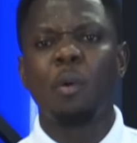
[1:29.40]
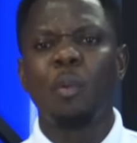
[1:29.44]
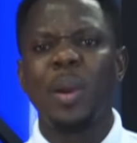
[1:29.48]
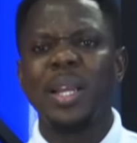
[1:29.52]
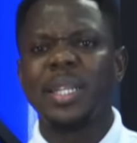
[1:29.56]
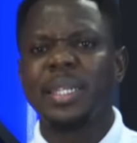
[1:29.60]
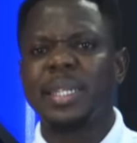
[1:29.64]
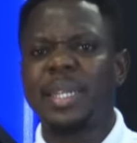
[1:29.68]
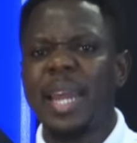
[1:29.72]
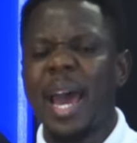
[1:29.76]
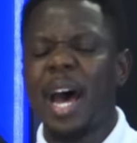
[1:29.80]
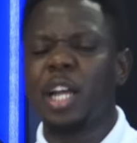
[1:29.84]
we
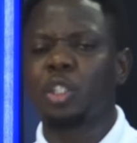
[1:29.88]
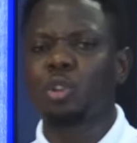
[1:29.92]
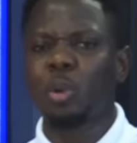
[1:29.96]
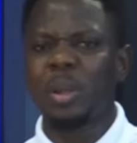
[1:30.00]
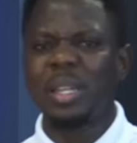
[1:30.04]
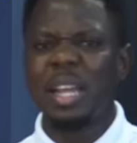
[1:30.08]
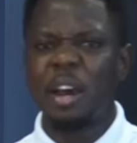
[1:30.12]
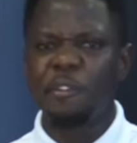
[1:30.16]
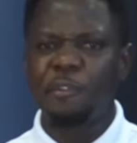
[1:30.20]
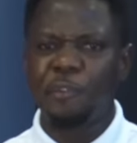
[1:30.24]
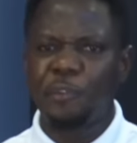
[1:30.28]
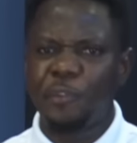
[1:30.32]
dealt
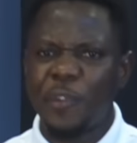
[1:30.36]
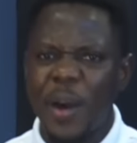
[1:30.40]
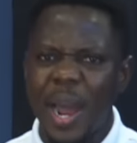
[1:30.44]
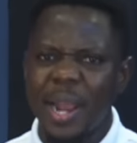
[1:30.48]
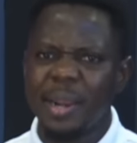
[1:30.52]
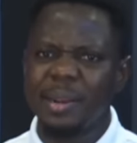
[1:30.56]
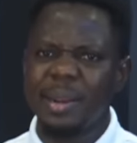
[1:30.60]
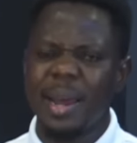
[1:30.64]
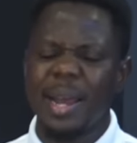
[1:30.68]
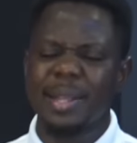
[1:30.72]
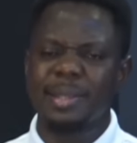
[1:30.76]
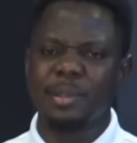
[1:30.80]
with the
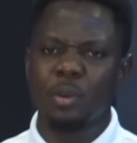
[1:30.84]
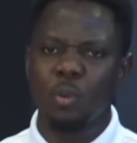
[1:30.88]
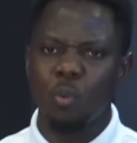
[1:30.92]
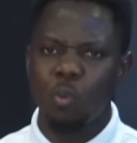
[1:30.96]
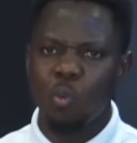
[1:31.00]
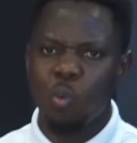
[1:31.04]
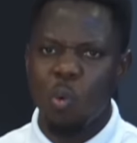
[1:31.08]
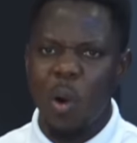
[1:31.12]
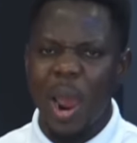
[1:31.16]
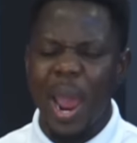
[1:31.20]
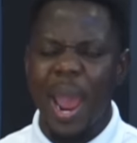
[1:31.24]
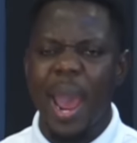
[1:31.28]
fact that
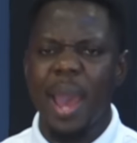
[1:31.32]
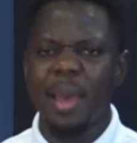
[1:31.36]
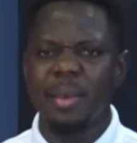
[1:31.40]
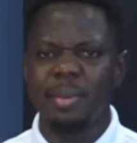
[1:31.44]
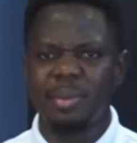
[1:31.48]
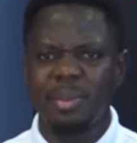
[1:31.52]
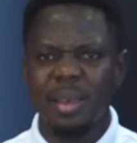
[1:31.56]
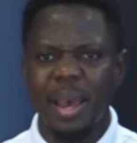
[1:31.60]
where